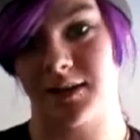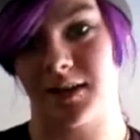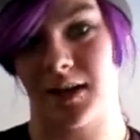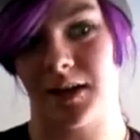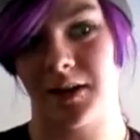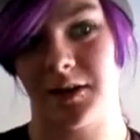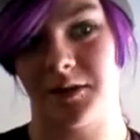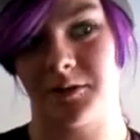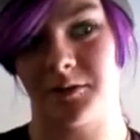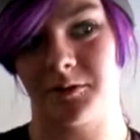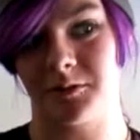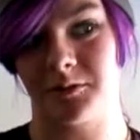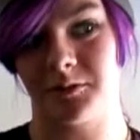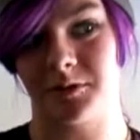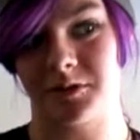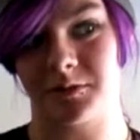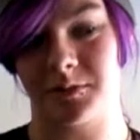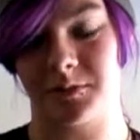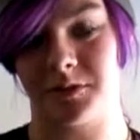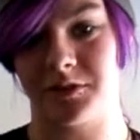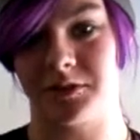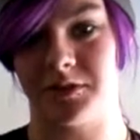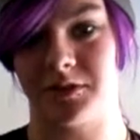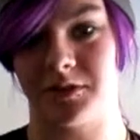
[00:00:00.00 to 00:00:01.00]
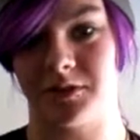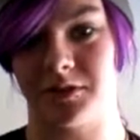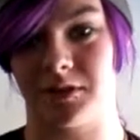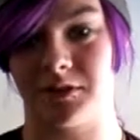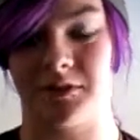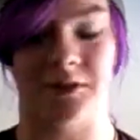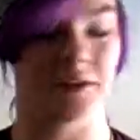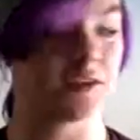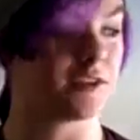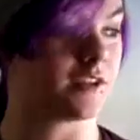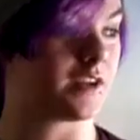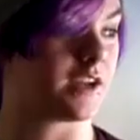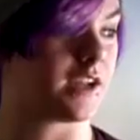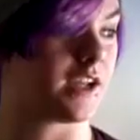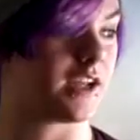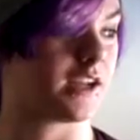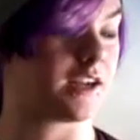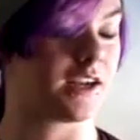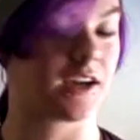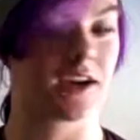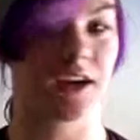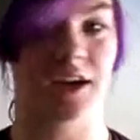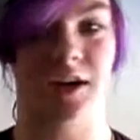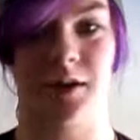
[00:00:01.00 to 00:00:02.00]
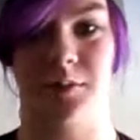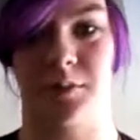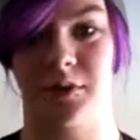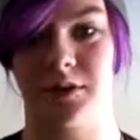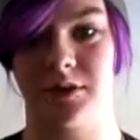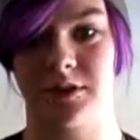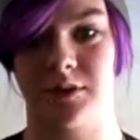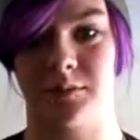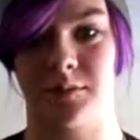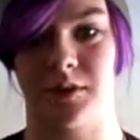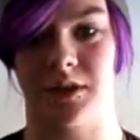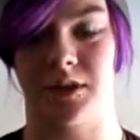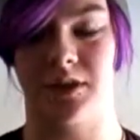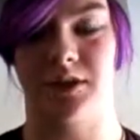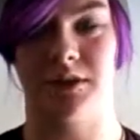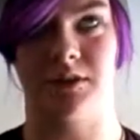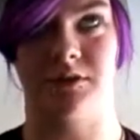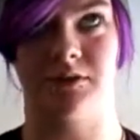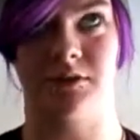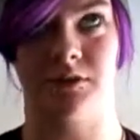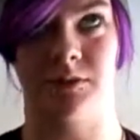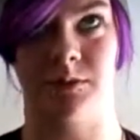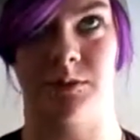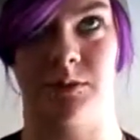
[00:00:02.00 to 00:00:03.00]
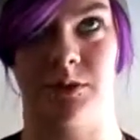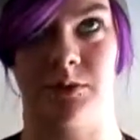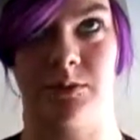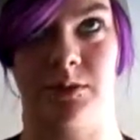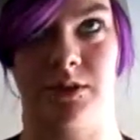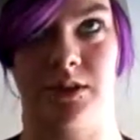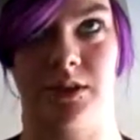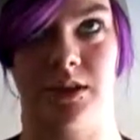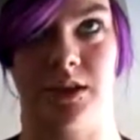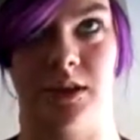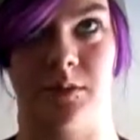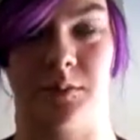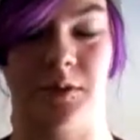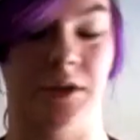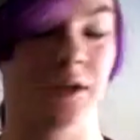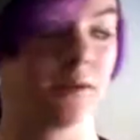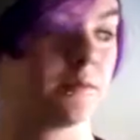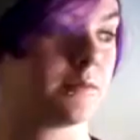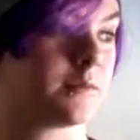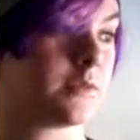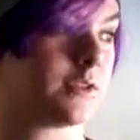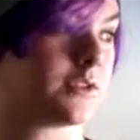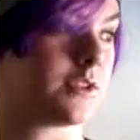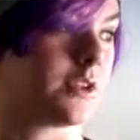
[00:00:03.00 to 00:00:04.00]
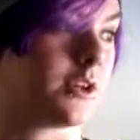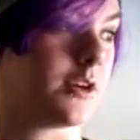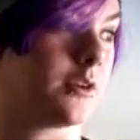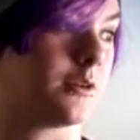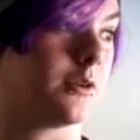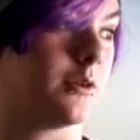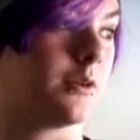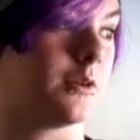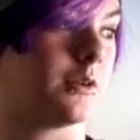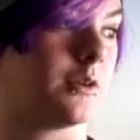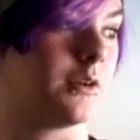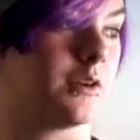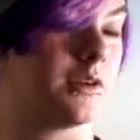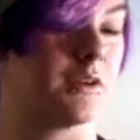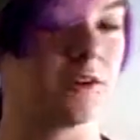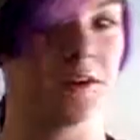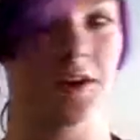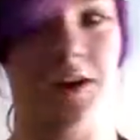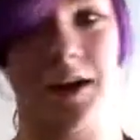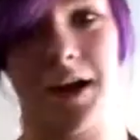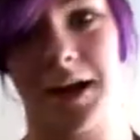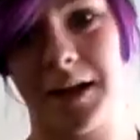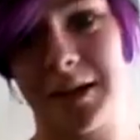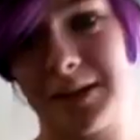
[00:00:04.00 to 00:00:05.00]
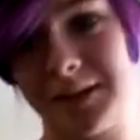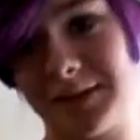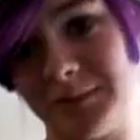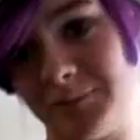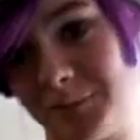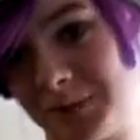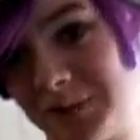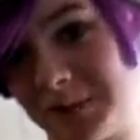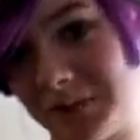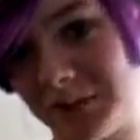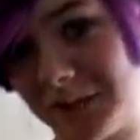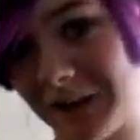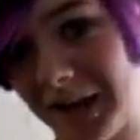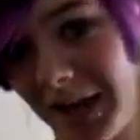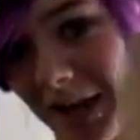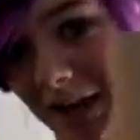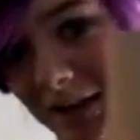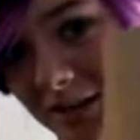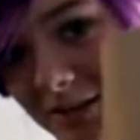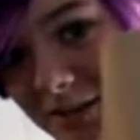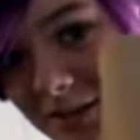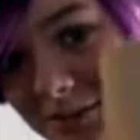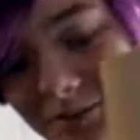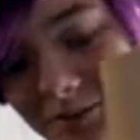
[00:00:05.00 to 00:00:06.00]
I know Christmas is just over, and I got a bunch of money because no one knows what to get me. So I went to the candy